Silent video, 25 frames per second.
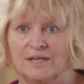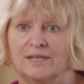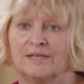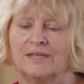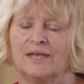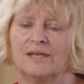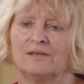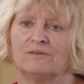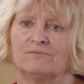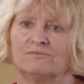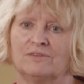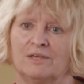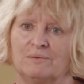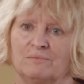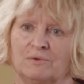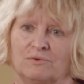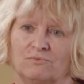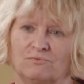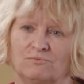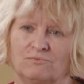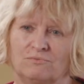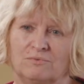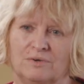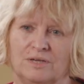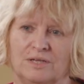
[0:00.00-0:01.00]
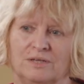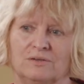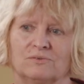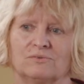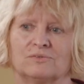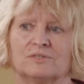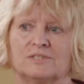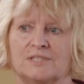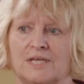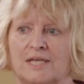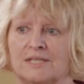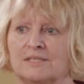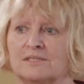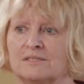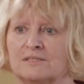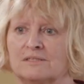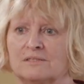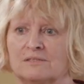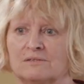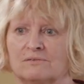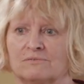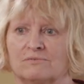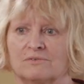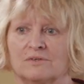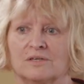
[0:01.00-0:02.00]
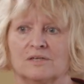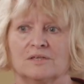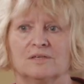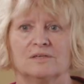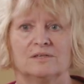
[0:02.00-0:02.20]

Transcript: It gave them a real sense of